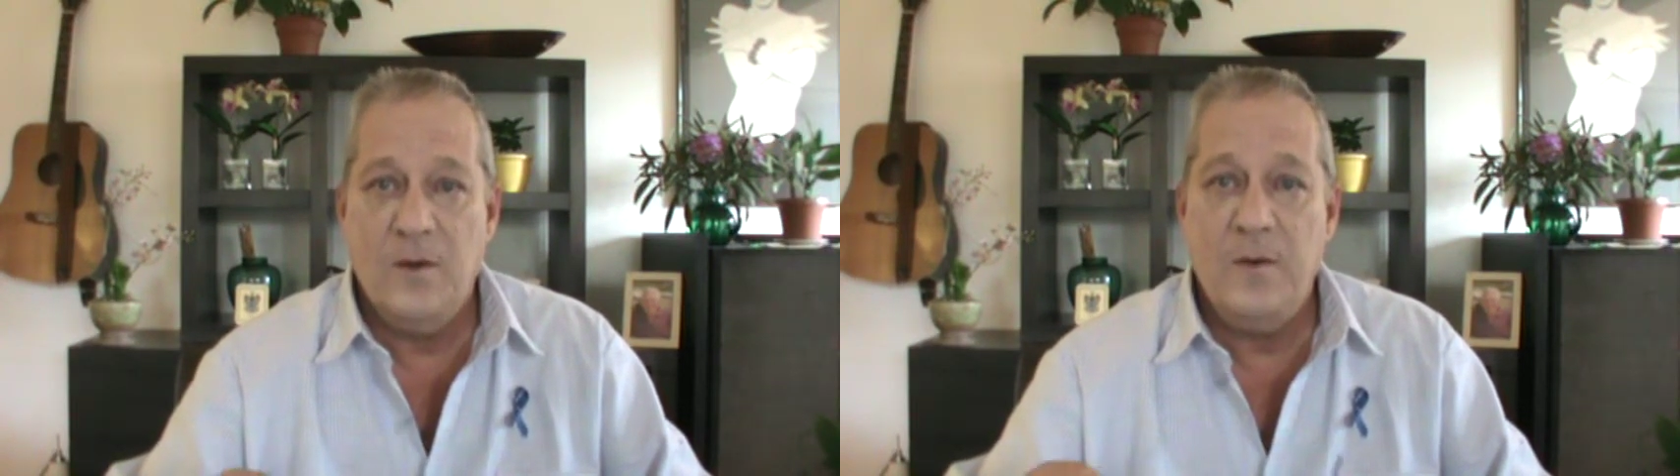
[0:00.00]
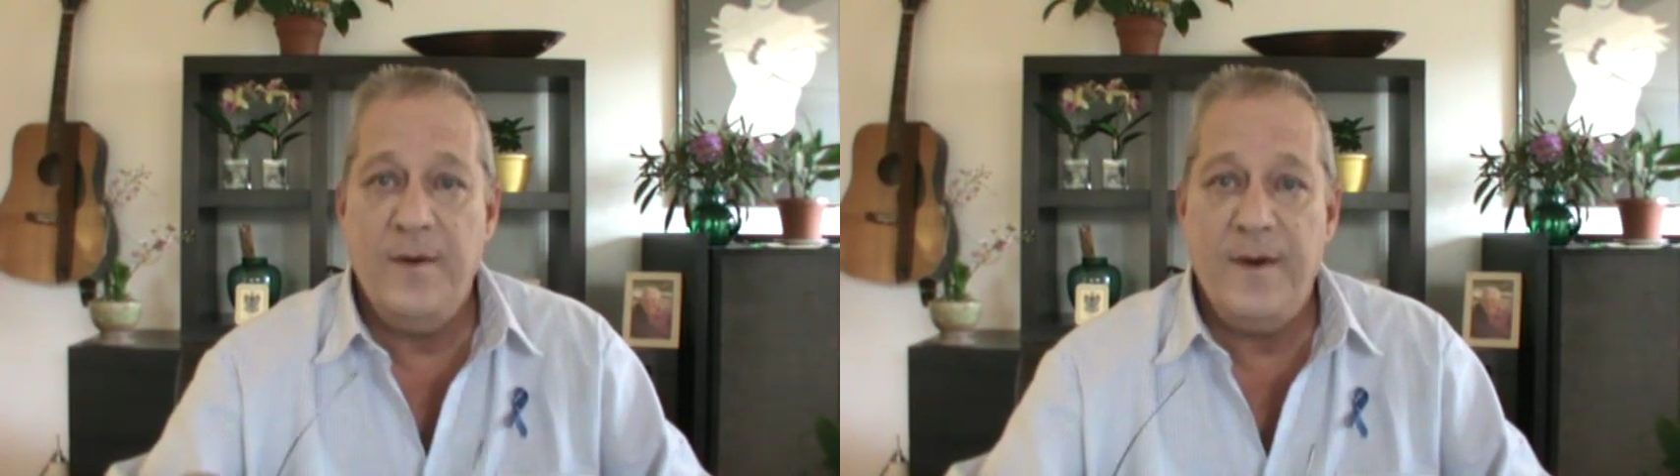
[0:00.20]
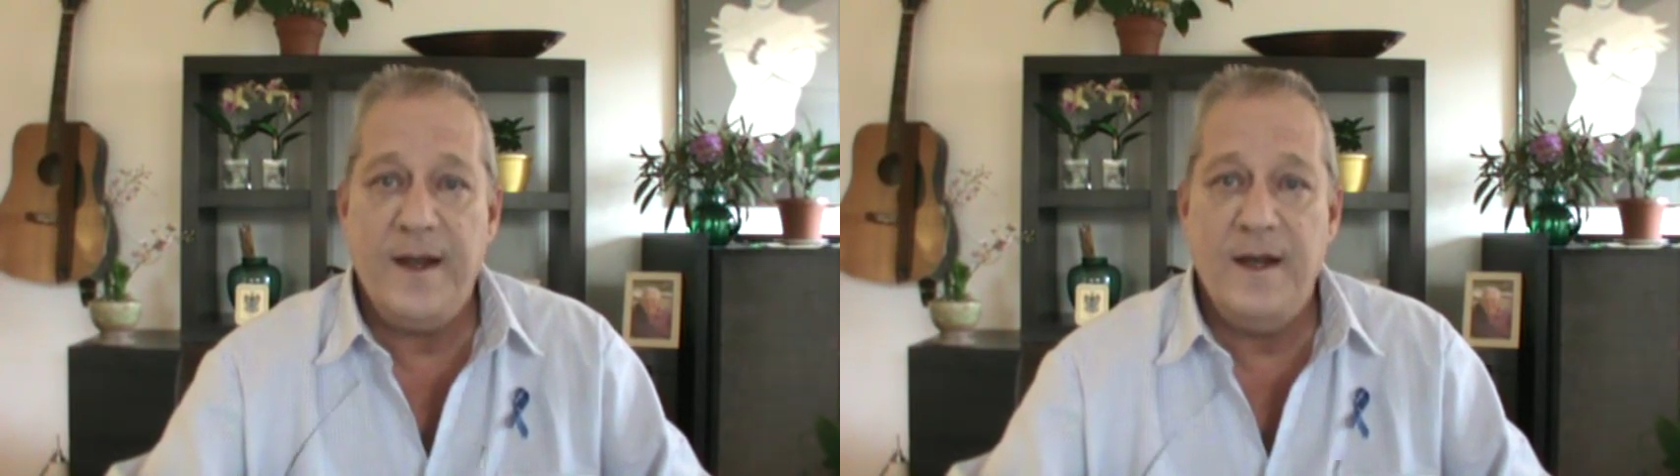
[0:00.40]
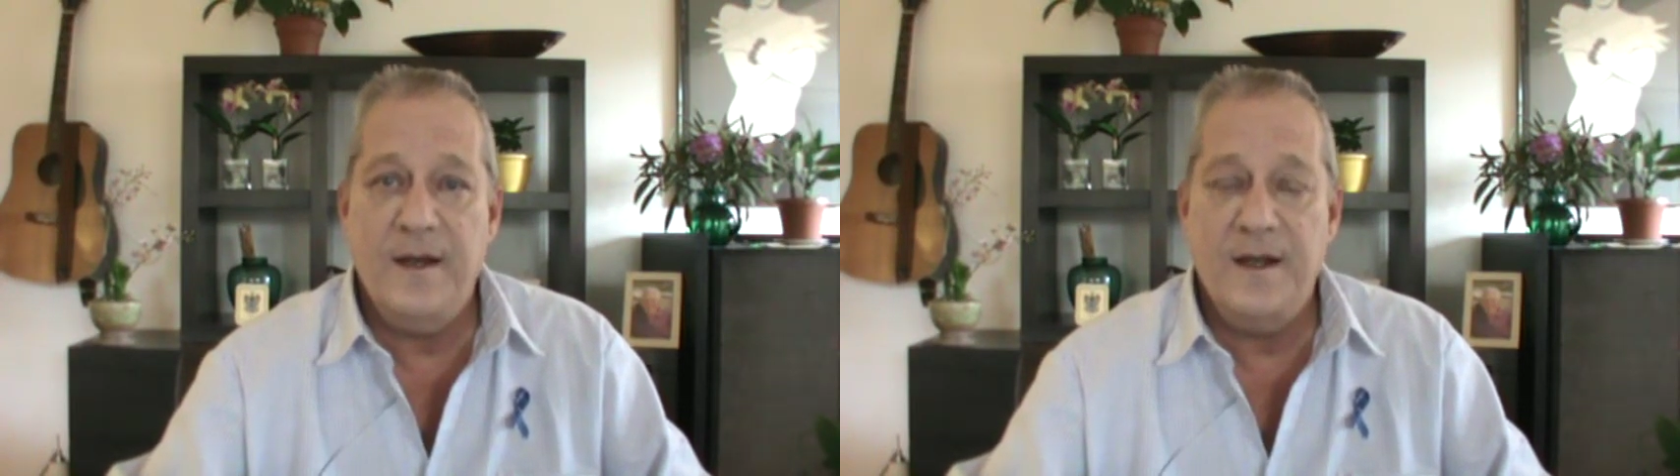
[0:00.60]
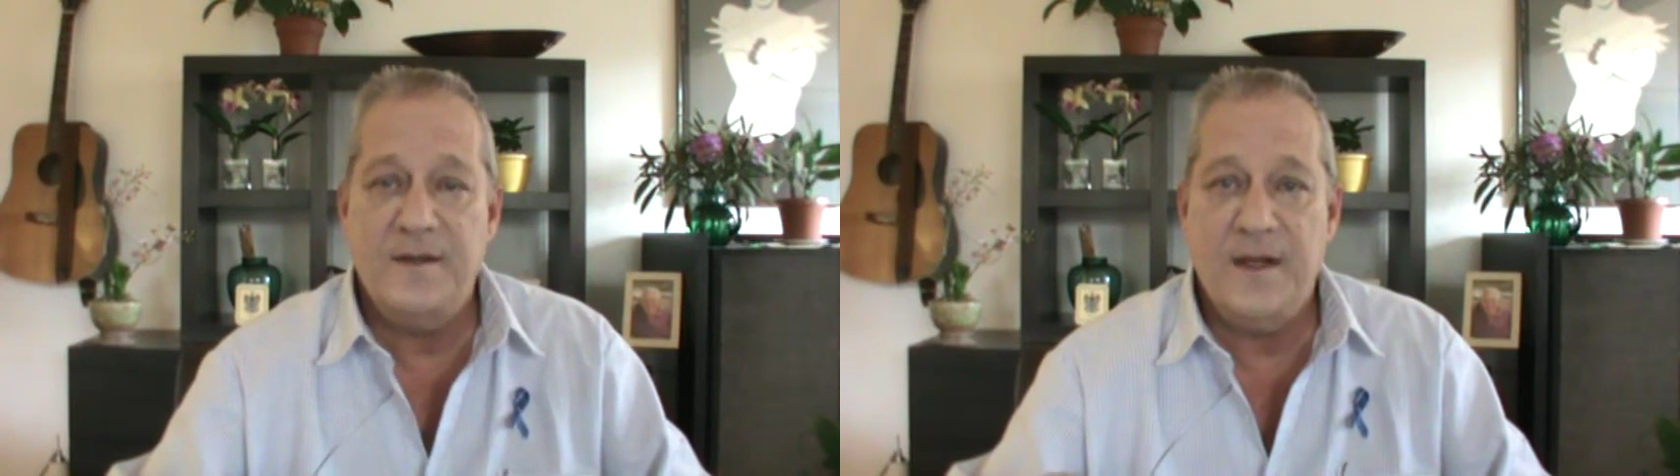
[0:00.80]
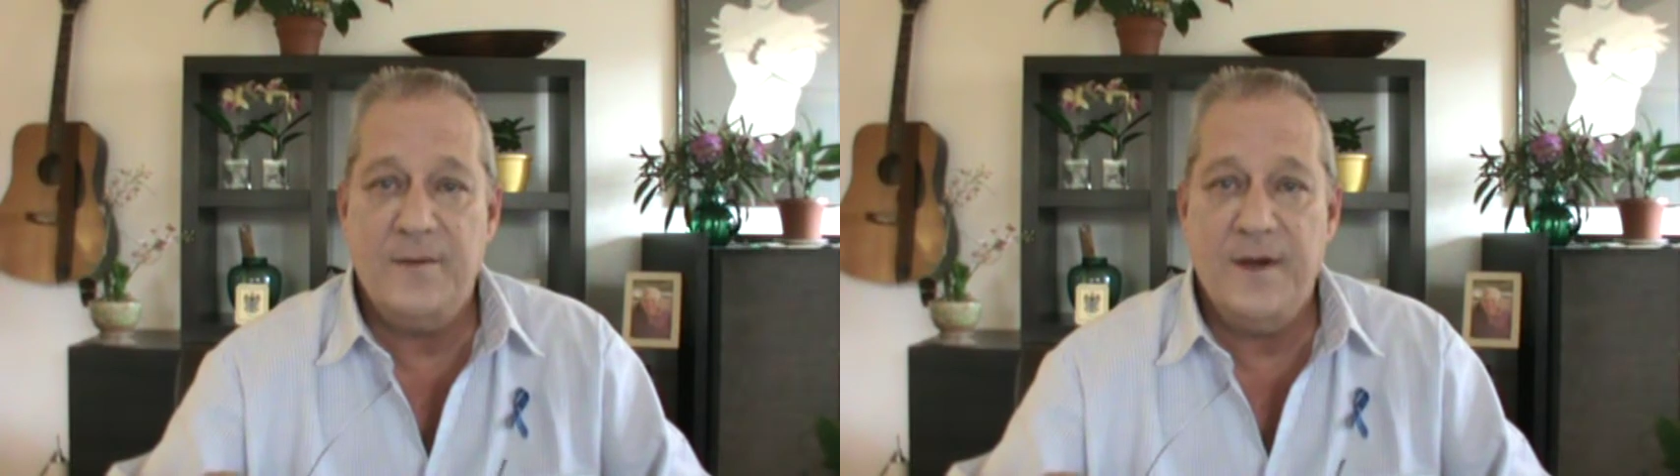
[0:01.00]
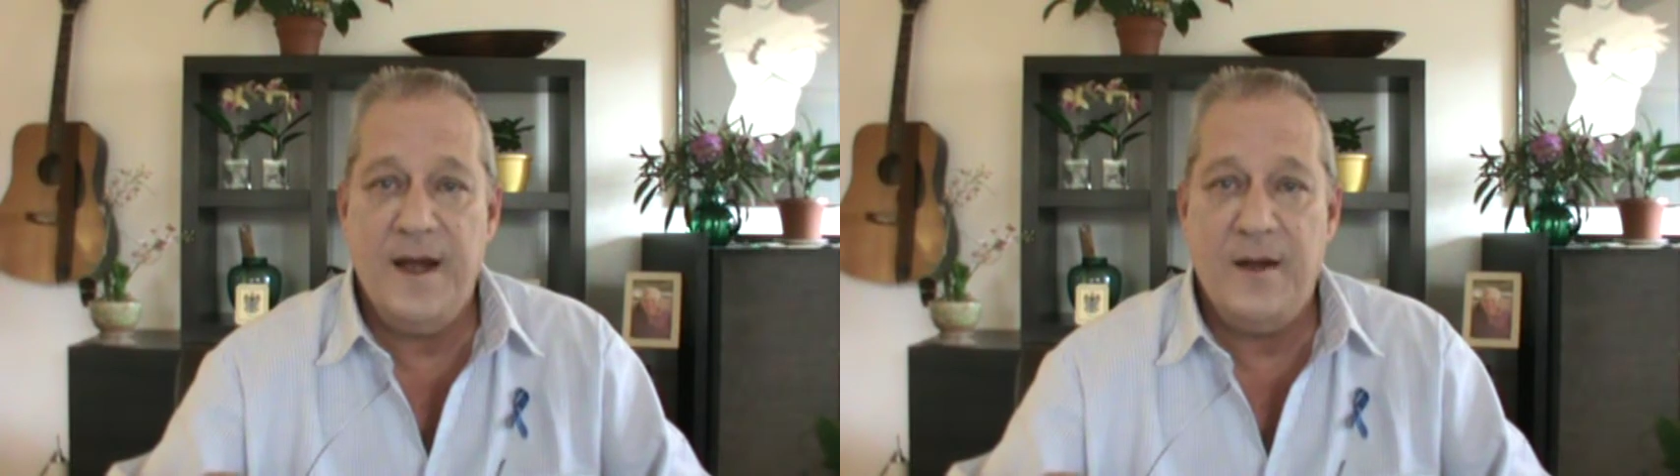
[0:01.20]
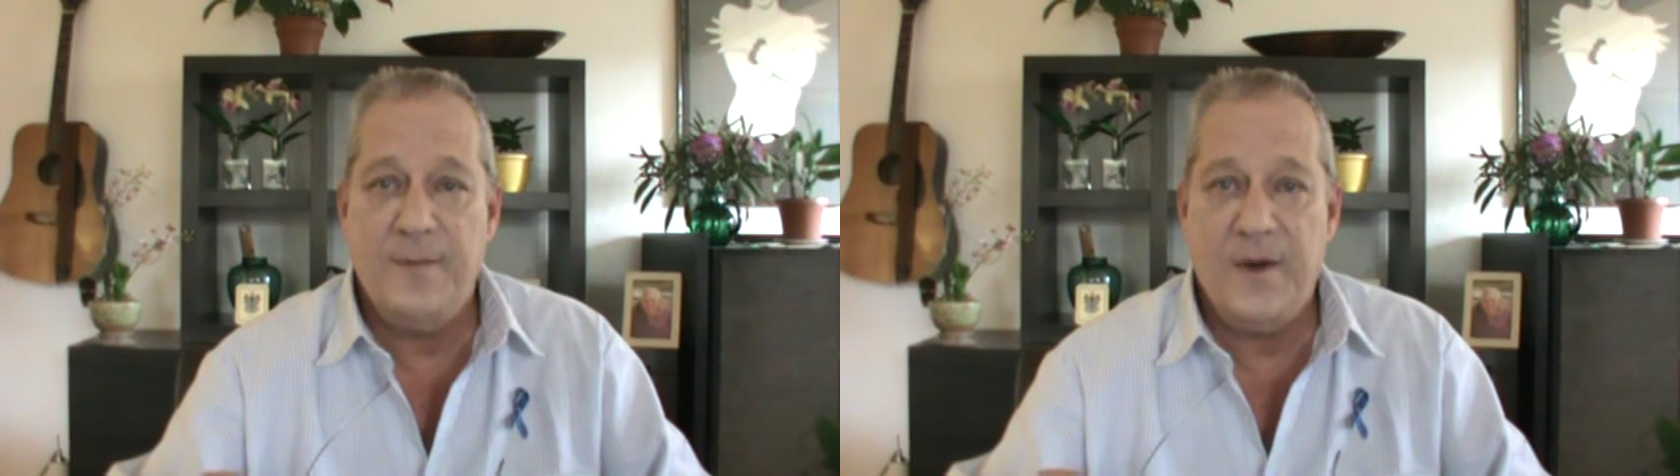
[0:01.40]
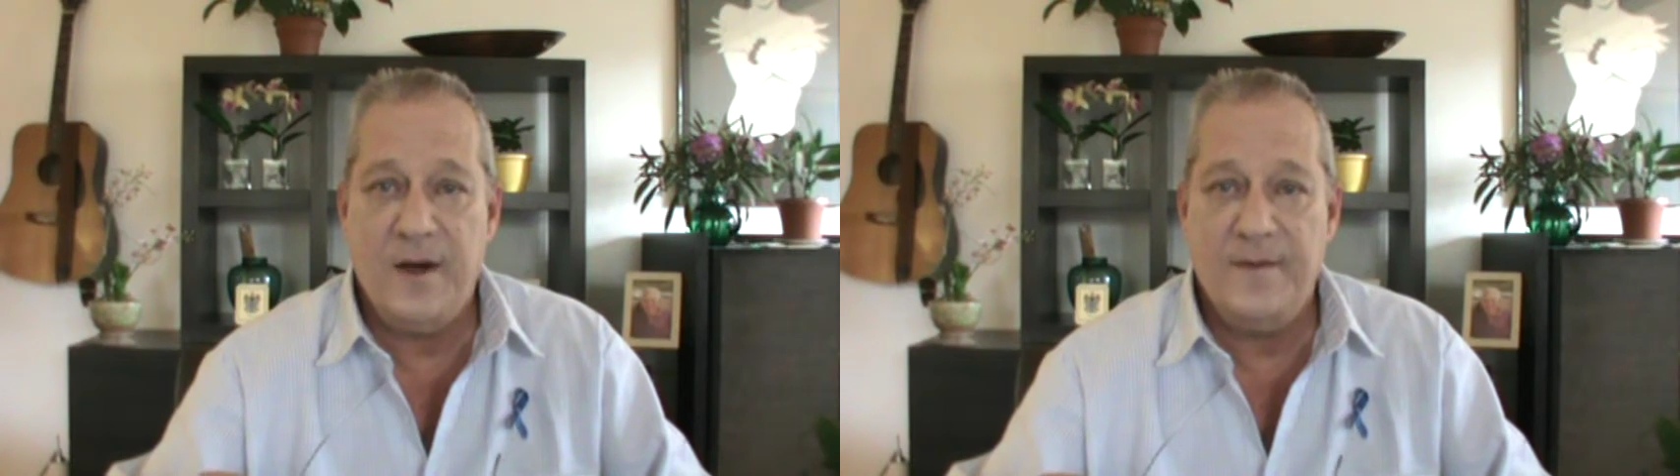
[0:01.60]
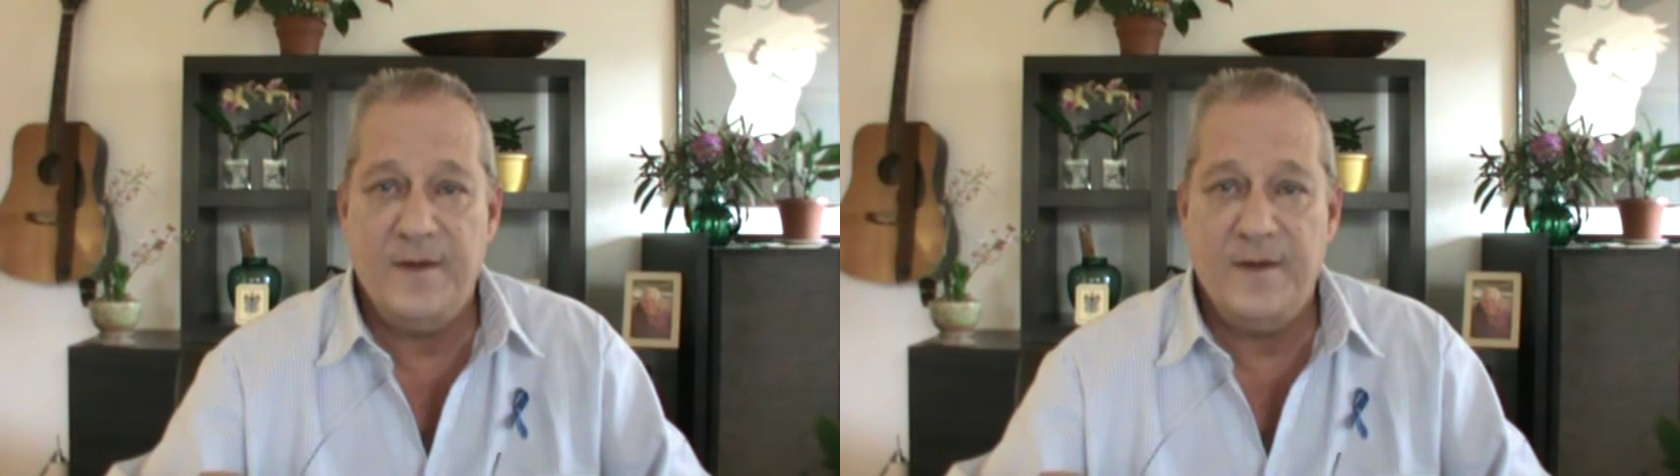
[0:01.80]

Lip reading: Well, we recognize that we're now part